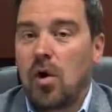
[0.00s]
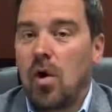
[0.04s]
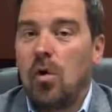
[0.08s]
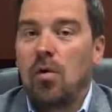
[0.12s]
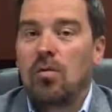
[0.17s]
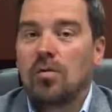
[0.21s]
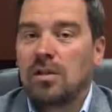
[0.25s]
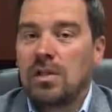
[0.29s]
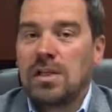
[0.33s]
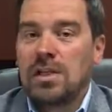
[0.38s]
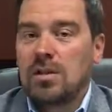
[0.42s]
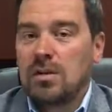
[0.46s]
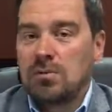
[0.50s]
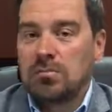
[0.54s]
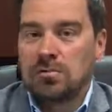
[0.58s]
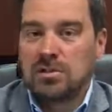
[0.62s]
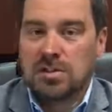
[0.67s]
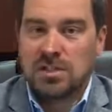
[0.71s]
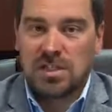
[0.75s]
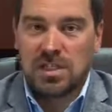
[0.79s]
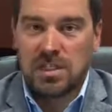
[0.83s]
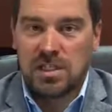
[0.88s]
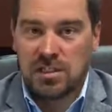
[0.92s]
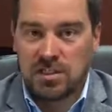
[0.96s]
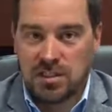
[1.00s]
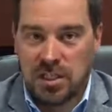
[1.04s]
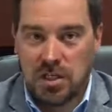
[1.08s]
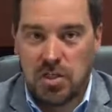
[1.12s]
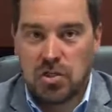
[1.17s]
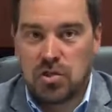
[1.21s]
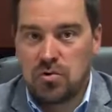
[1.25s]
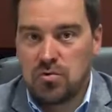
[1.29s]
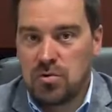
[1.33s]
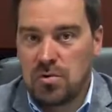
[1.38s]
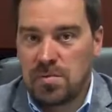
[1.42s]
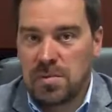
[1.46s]
only those things
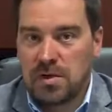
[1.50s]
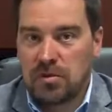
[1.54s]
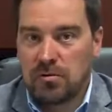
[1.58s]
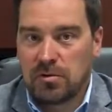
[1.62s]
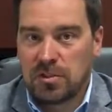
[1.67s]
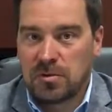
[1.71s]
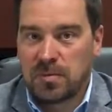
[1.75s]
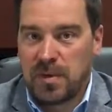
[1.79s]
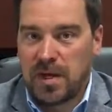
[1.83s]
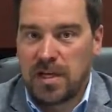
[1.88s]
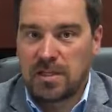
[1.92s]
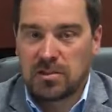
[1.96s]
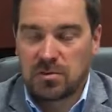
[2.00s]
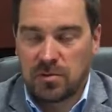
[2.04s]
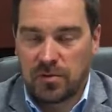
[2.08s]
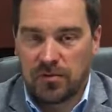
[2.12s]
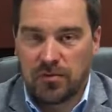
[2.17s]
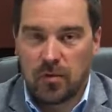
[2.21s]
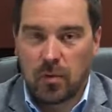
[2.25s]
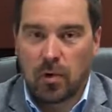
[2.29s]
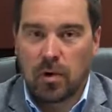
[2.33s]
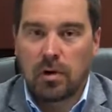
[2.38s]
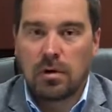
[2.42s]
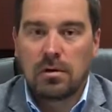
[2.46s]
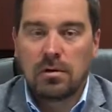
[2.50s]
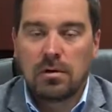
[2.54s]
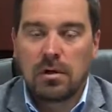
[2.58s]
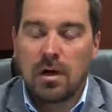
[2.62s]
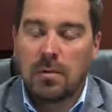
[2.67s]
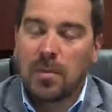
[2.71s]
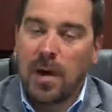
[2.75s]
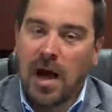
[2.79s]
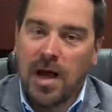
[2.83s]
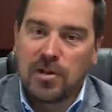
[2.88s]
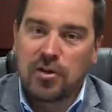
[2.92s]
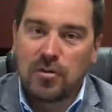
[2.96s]
that you would be responsible for
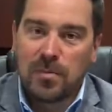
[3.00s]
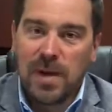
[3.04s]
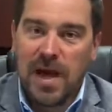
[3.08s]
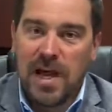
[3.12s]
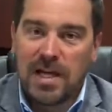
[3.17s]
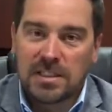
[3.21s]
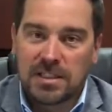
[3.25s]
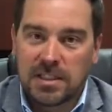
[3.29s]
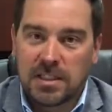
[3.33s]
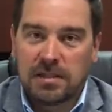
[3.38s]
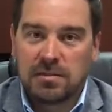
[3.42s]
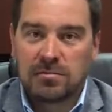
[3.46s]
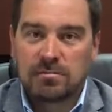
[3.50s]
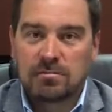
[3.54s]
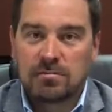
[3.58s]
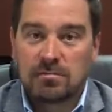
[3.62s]
upon your passing.